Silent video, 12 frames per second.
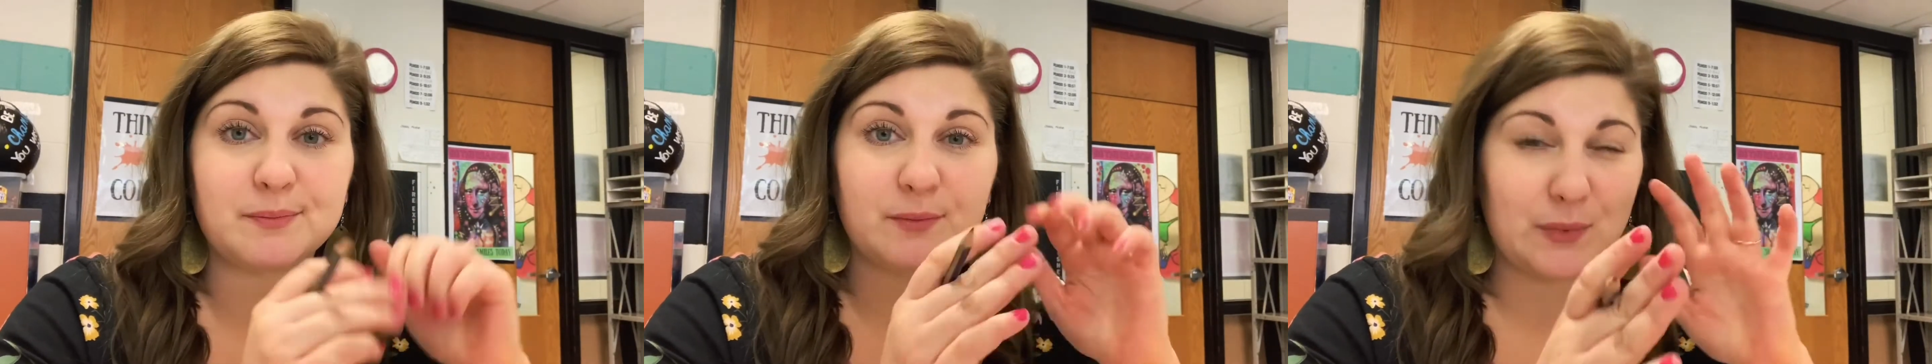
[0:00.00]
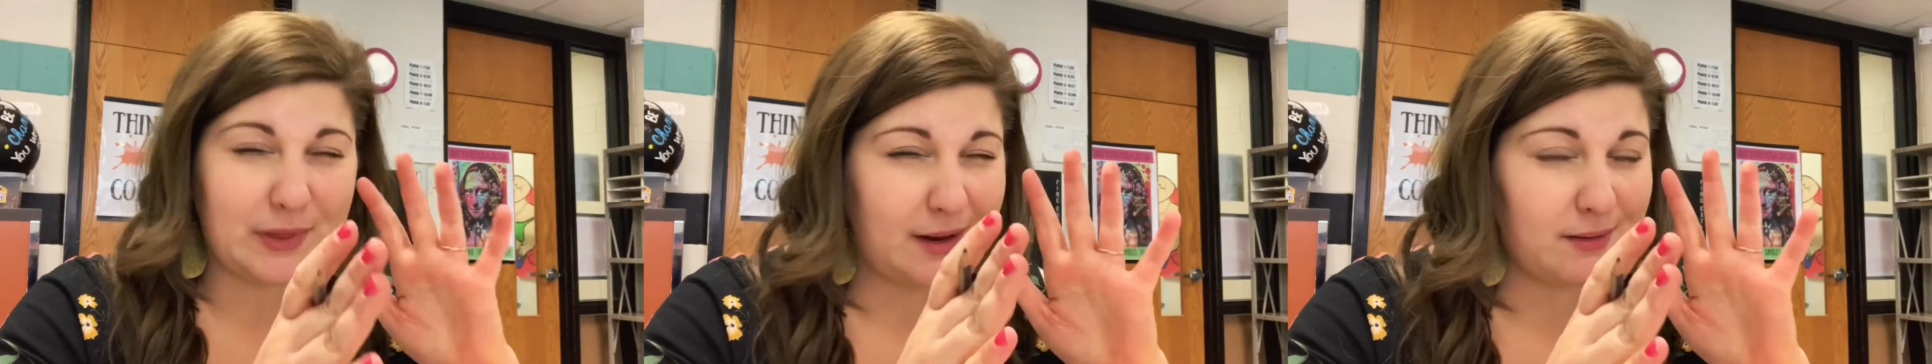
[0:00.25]

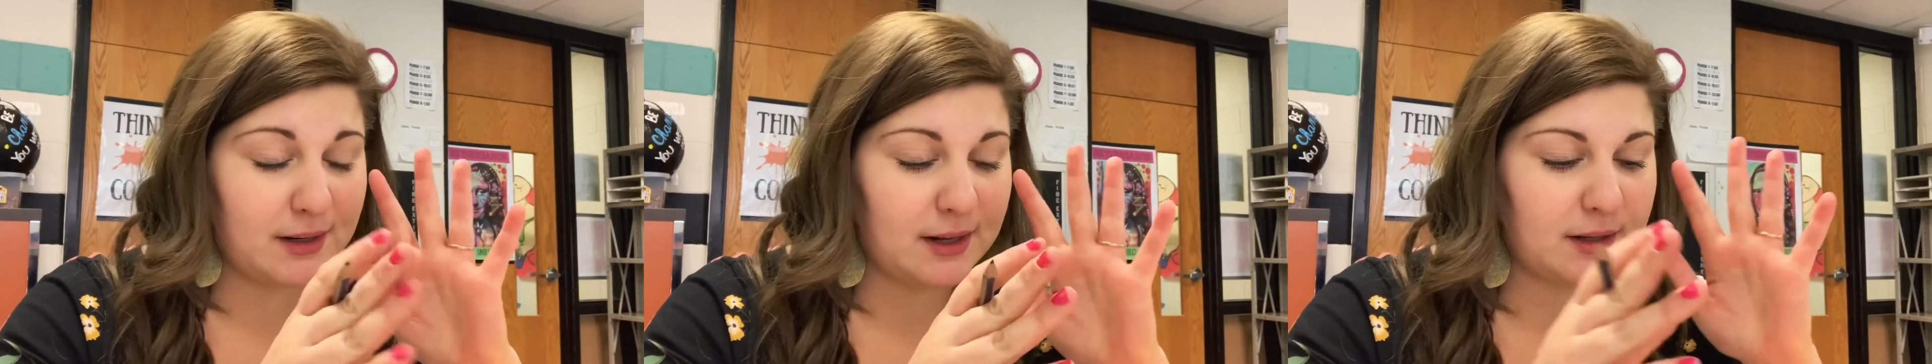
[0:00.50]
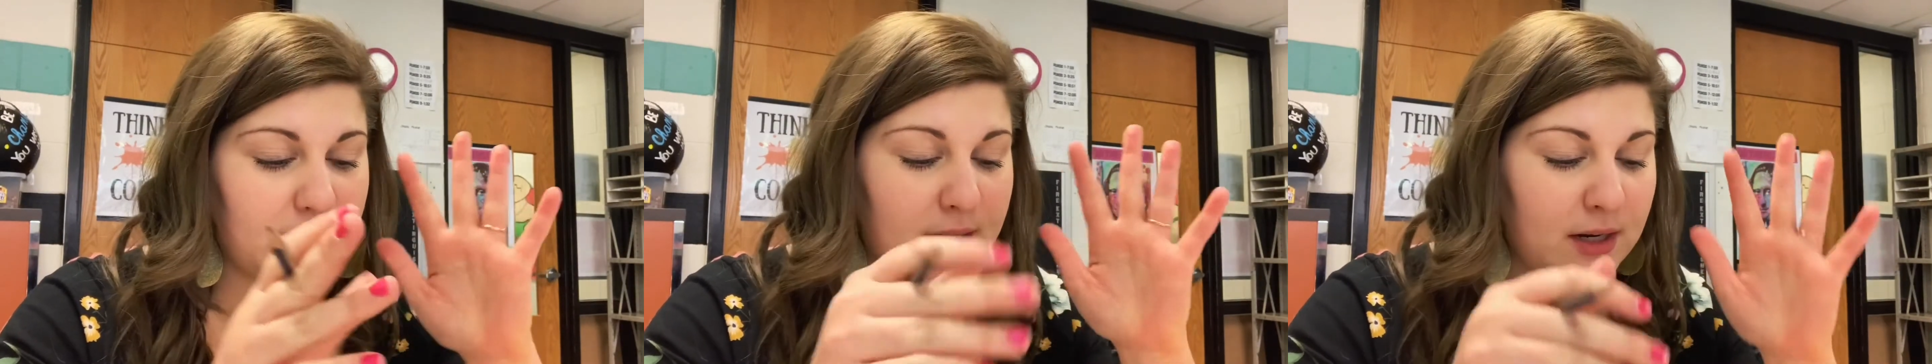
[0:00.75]
without
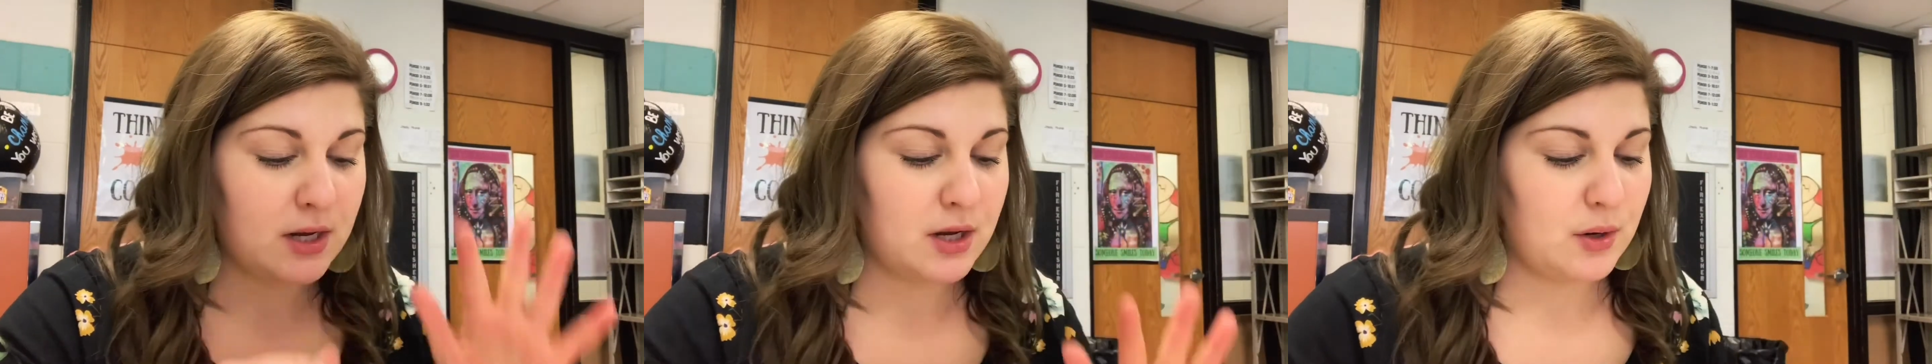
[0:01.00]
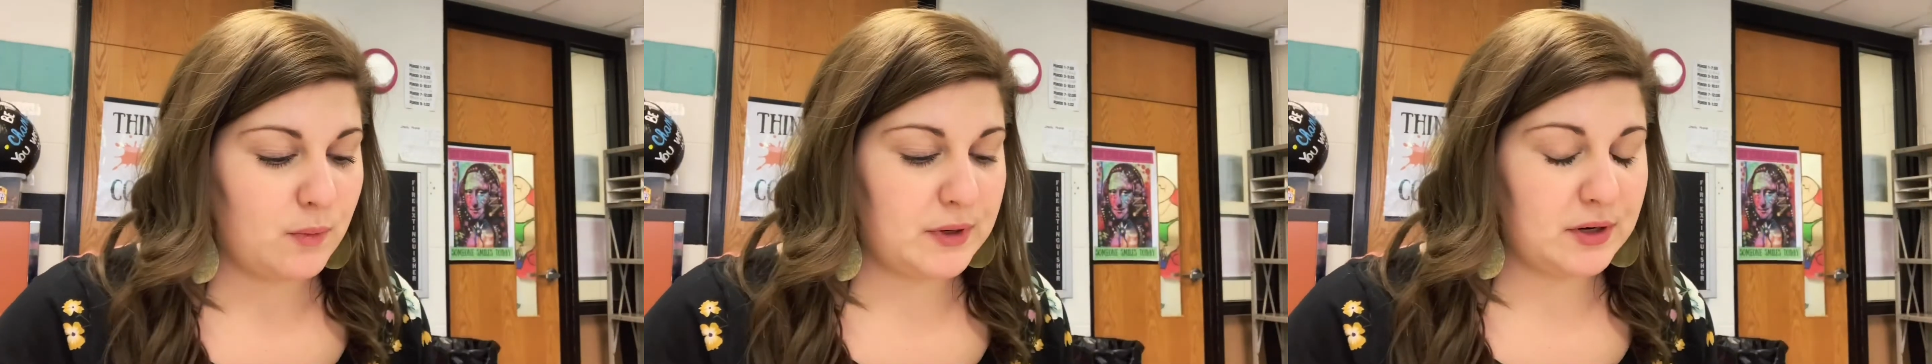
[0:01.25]
color,
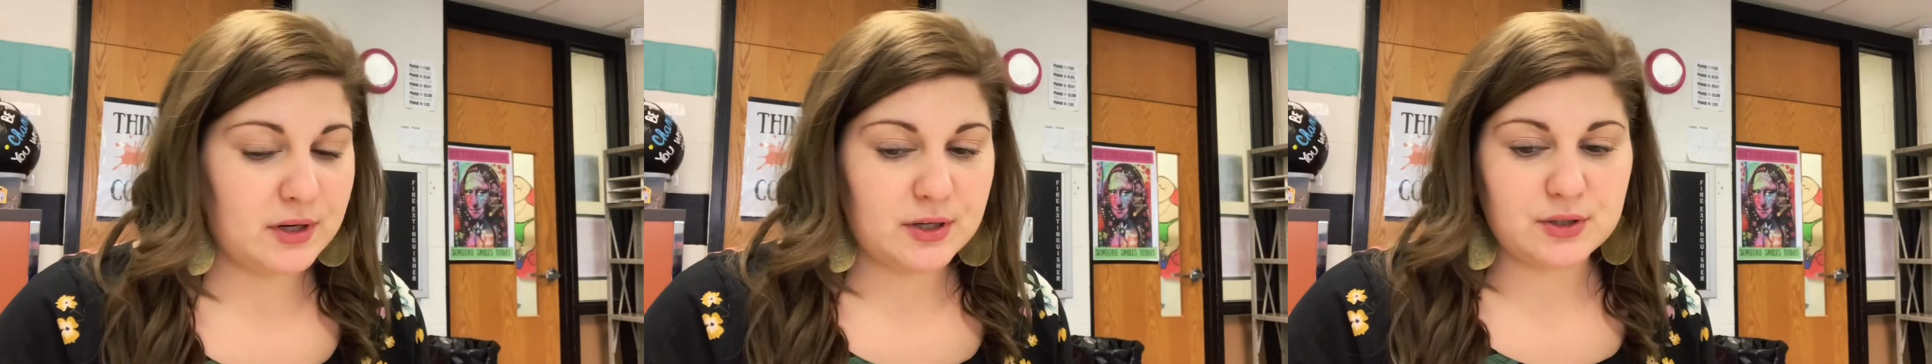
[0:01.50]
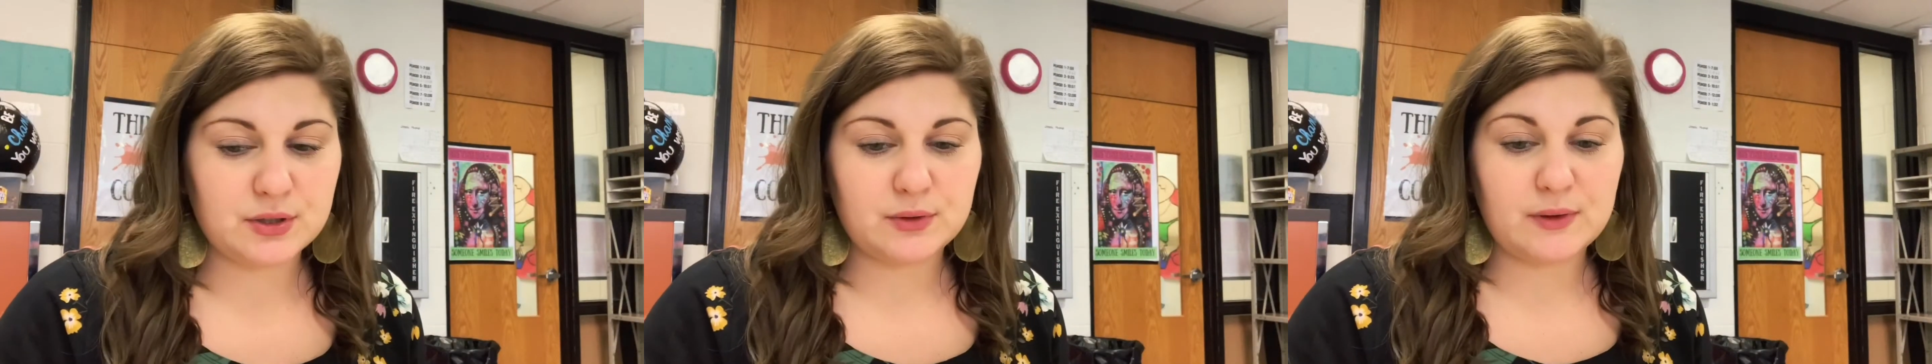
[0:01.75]
what you're going to
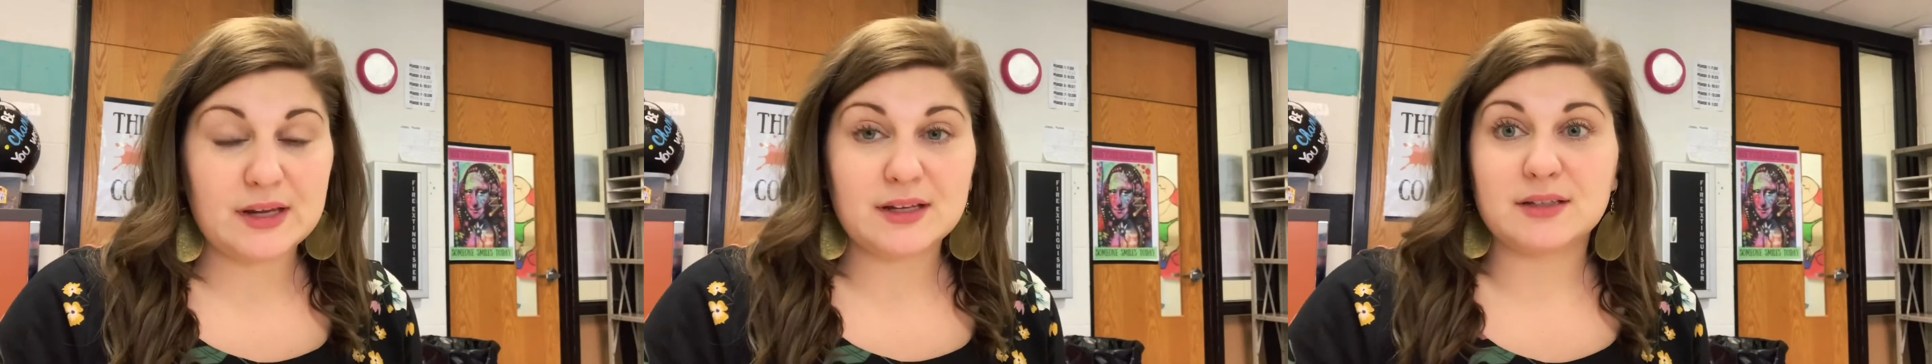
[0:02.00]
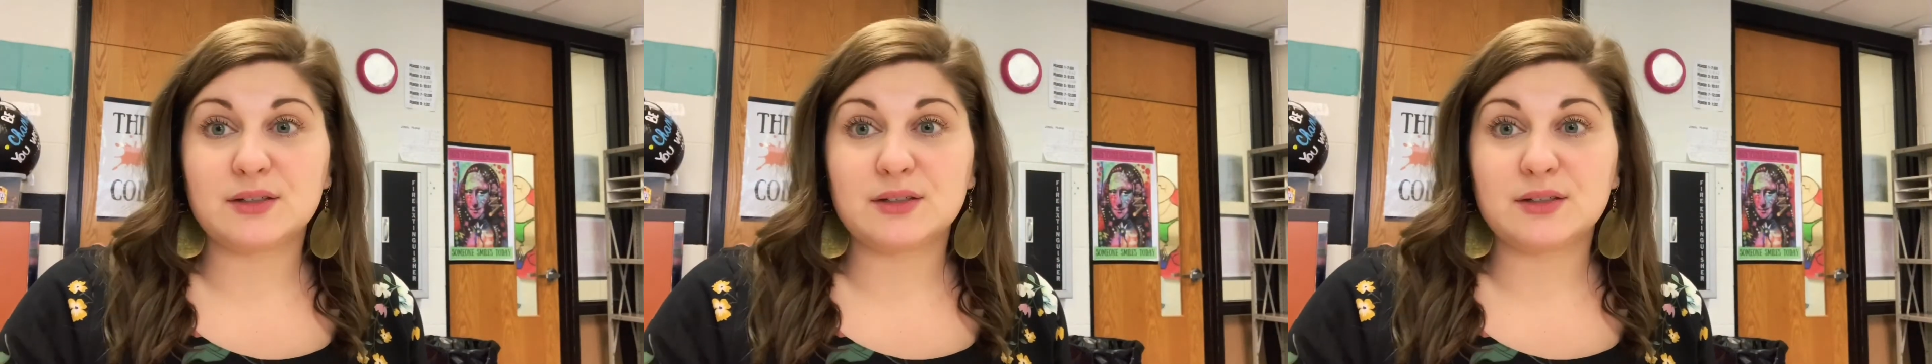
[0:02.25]
do is